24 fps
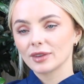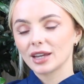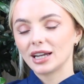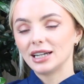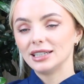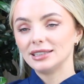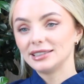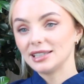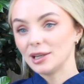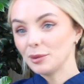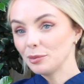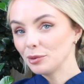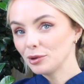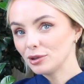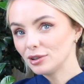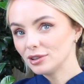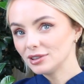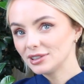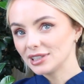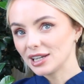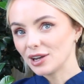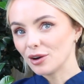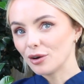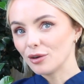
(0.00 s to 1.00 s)
A typical
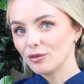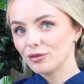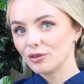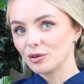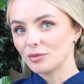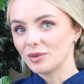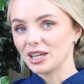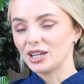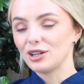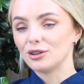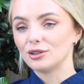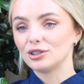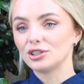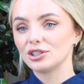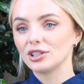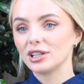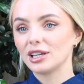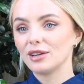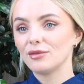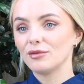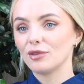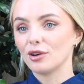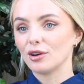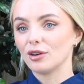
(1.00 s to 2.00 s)
day off for me usually
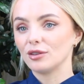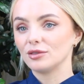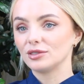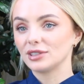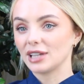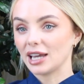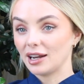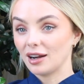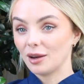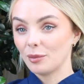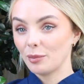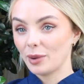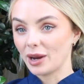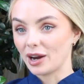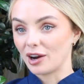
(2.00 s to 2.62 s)
involves getting up